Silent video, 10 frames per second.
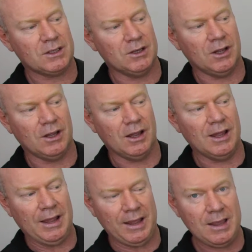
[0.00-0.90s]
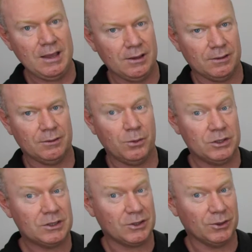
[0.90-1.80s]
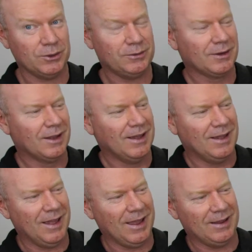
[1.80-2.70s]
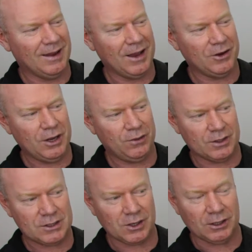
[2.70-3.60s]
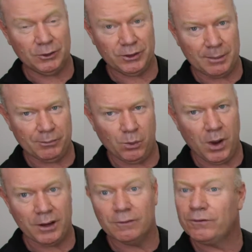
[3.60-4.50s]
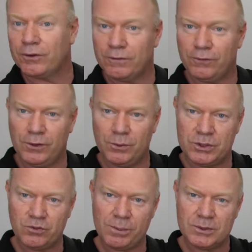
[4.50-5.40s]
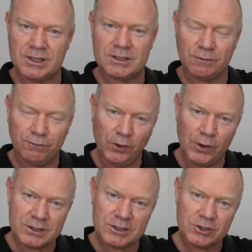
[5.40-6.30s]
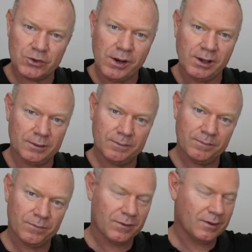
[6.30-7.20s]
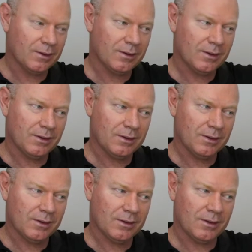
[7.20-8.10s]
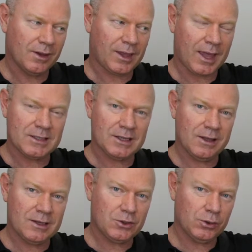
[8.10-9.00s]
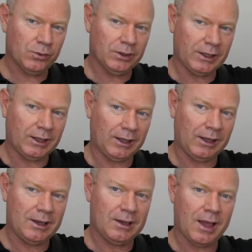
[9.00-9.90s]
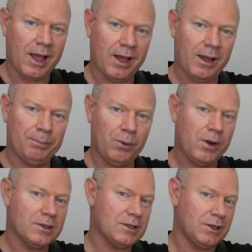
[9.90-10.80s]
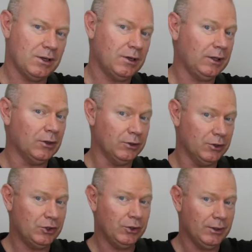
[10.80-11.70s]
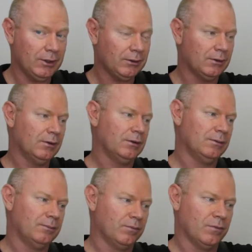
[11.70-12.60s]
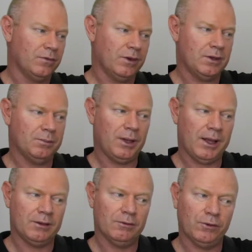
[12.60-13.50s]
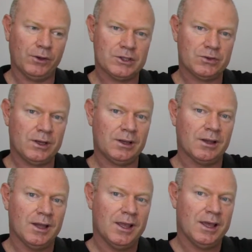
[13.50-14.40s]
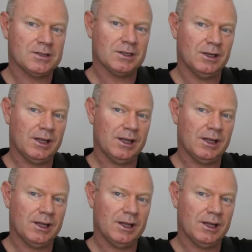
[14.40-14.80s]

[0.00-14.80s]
an E, which is good. and underneath it it's got a little number 1 for which represents the first string. Okay, so they're two really key points that you need on your tuner, that you're playing the first string and it's an